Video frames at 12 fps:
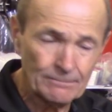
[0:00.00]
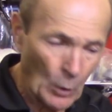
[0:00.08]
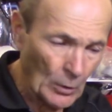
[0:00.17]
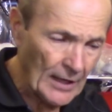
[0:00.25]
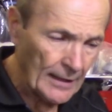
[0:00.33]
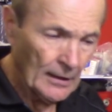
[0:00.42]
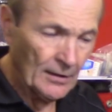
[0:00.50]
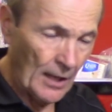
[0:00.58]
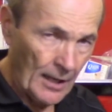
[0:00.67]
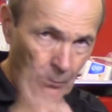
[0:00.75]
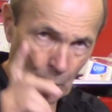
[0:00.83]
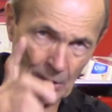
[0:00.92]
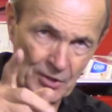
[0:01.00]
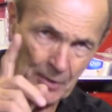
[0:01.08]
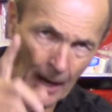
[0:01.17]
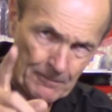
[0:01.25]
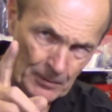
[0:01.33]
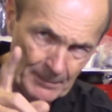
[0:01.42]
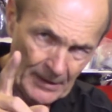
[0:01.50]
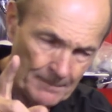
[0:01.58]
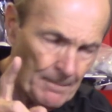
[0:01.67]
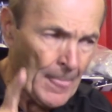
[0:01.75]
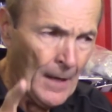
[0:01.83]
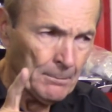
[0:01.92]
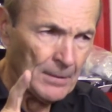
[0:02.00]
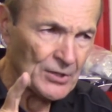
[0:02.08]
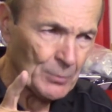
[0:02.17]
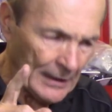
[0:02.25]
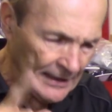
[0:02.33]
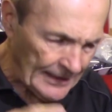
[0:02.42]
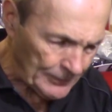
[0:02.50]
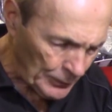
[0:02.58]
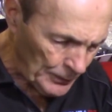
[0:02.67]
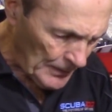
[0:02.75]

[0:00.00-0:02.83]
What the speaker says: Okay, I'm going to stop for a minute, because what I need to do